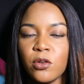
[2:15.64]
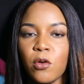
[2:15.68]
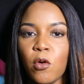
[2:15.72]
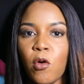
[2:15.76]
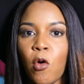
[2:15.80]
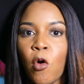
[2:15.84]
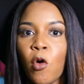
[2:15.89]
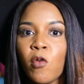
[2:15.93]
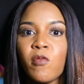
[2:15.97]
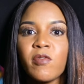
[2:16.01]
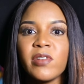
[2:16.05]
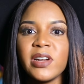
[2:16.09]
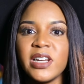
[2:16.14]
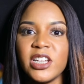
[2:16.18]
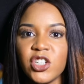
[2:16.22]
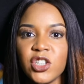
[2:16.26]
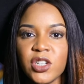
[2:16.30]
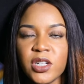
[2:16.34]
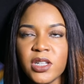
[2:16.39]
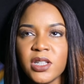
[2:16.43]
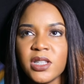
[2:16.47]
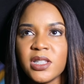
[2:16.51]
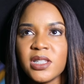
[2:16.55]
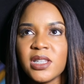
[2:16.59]
or
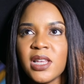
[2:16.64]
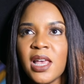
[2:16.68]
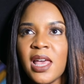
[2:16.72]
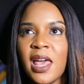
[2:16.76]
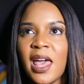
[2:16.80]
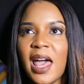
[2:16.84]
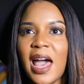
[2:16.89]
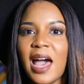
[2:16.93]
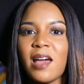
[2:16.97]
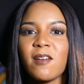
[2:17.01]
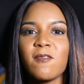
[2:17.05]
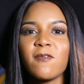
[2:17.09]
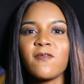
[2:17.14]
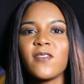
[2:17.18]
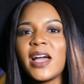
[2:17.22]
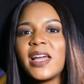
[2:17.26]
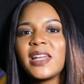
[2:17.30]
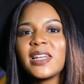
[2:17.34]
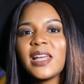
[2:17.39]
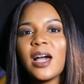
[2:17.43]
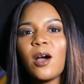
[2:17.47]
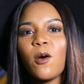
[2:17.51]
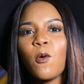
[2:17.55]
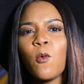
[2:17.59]
religions and
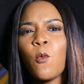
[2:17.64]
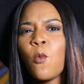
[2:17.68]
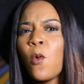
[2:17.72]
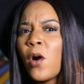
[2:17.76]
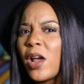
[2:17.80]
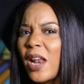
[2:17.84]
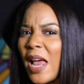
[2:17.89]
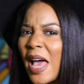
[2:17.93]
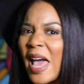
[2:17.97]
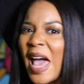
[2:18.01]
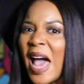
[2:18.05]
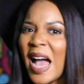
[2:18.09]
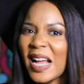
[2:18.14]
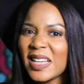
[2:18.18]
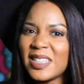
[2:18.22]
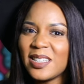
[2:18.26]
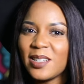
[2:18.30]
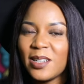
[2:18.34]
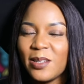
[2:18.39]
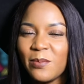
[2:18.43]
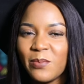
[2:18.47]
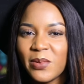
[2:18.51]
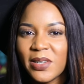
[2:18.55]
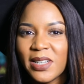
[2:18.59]
find out what I
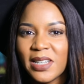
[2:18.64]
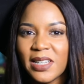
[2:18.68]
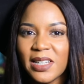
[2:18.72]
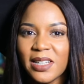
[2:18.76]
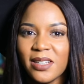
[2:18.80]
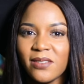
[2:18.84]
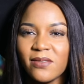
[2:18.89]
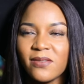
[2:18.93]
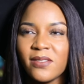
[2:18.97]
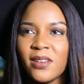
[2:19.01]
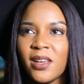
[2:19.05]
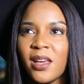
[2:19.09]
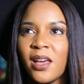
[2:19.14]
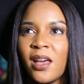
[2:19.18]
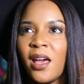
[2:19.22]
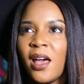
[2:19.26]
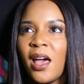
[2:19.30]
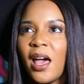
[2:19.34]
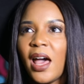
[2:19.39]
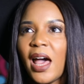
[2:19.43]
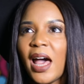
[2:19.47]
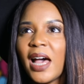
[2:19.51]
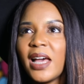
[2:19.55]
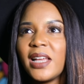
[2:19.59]
actually believe.
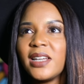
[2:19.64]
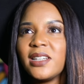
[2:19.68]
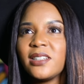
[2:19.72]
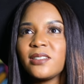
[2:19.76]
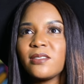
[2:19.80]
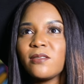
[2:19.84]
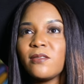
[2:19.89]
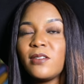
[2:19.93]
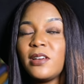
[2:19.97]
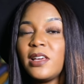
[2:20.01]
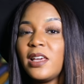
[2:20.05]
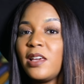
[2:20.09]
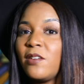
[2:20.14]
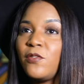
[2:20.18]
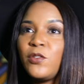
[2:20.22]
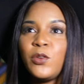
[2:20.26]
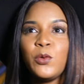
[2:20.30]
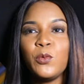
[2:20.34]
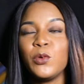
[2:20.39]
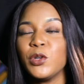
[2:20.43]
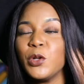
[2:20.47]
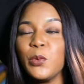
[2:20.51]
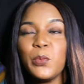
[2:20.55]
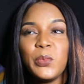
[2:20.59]
And if
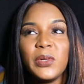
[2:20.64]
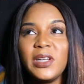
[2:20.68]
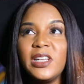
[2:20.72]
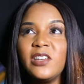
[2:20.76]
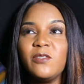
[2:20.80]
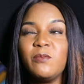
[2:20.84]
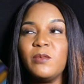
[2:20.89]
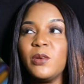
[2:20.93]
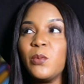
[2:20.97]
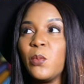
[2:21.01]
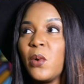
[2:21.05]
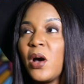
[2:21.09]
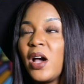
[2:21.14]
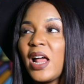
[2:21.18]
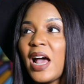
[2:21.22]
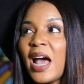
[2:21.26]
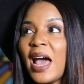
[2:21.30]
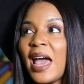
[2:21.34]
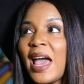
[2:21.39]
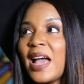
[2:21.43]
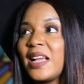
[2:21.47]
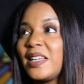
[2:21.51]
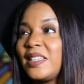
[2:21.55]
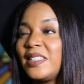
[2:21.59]
you wouldn't believe me, but
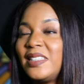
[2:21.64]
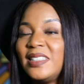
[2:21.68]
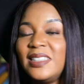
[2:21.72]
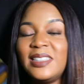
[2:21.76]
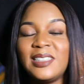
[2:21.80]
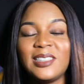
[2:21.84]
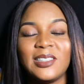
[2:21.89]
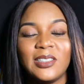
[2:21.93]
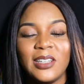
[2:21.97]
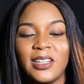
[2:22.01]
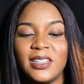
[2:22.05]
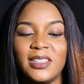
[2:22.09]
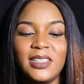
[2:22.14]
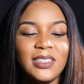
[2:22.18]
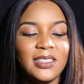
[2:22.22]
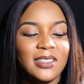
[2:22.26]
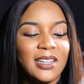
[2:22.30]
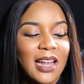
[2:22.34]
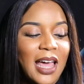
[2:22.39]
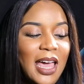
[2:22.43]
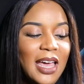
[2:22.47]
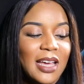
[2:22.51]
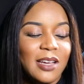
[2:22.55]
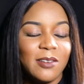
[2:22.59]
I actually
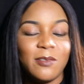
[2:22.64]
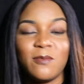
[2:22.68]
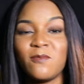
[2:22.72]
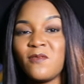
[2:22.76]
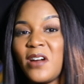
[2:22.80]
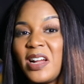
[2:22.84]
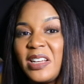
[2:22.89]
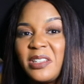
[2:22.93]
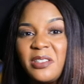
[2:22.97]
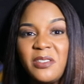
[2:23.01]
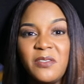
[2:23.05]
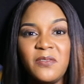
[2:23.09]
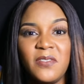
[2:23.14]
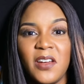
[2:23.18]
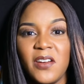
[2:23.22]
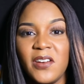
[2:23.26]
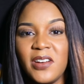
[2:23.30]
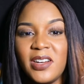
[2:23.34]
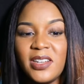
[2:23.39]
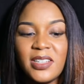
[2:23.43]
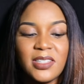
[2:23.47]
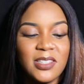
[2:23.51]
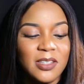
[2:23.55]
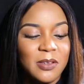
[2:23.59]
studied like
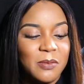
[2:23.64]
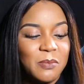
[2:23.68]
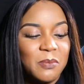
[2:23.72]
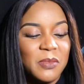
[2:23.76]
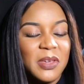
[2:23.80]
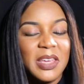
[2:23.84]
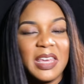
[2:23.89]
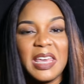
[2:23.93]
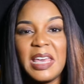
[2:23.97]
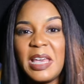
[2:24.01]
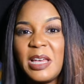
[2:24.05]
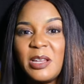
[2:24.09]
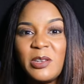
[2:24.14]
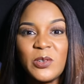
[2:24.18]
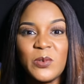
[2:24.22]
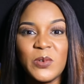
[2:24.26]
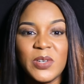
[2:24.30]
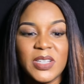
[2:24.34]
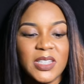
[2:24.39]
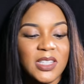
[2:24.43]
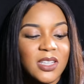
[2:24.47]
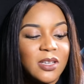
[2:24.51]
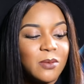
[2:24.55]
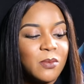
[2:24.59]
Rastafarianism,
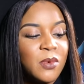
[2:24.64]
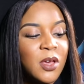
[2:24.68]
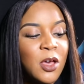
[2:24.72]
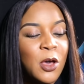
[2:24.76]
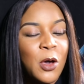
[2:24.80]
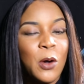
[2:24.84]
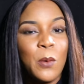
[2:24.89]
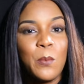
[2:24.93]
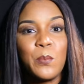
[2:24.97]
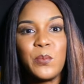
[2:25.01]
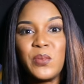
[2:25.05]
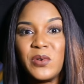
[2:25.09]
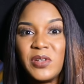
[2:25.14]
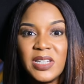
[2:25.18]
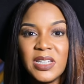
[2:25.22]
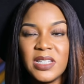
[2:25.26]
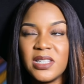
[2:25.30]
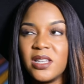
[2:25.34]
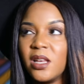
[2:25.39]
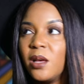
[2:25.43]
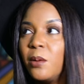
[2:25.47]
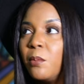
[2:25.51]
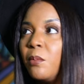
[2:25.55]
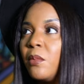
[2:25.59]
Hinduism,
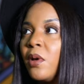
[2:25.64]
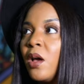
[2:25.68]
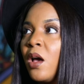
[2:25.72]
Buddhism,